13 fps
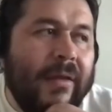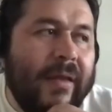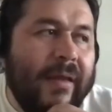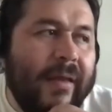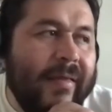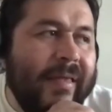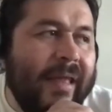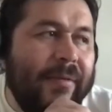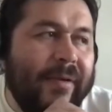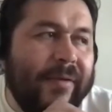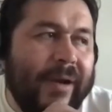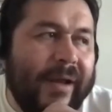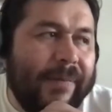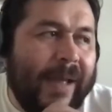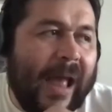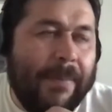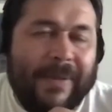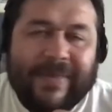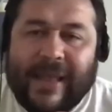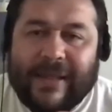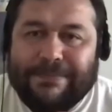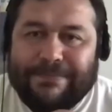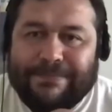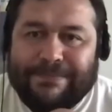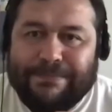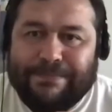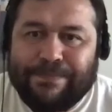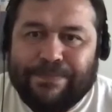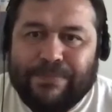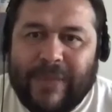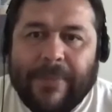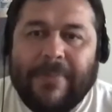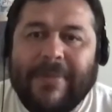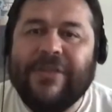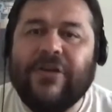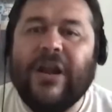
it's never gonna happen that everybody's